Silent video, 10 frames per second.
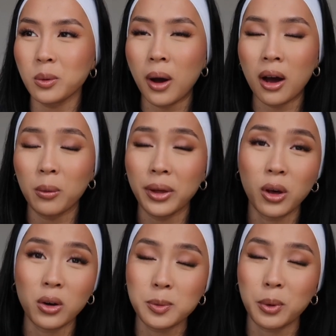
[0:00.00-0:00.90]
a while where
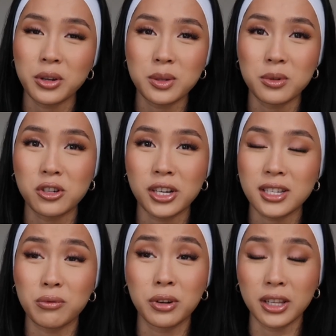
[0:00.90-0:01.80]
the Aus Post was
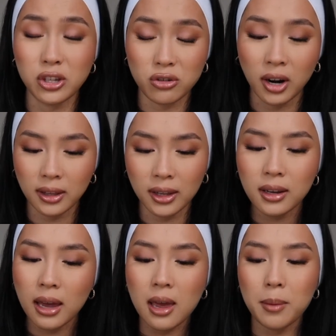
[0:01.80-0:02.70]
just really
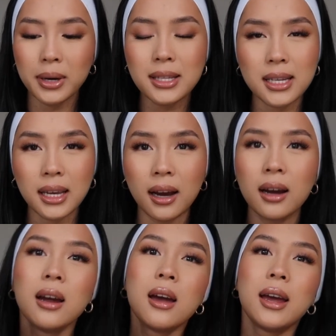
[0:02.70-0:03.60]
struggling. But it's
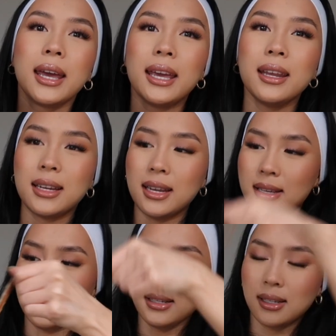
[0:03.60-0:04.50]
here. It
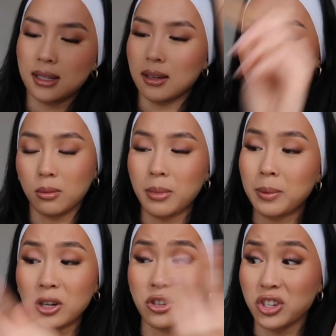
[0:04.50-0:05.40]
is. Or well,
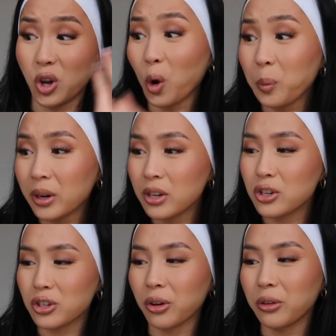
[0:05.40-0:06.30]
maybe I should just open it
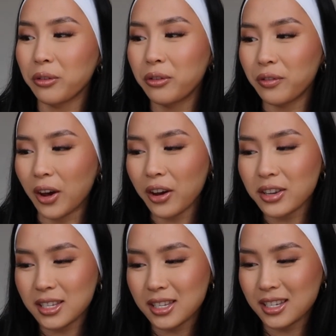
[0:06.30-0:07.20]
and show you
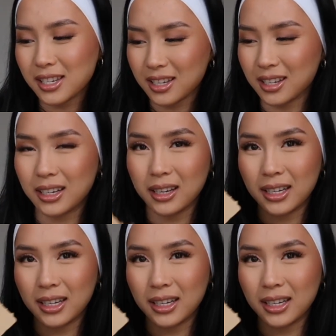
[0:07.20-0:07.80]
first.